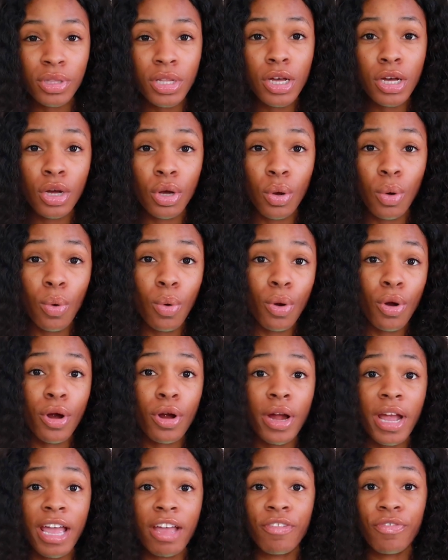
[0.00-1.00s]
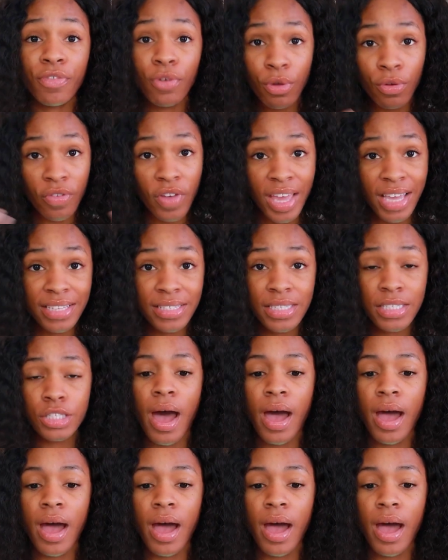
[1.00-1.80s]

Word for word: look or a full face.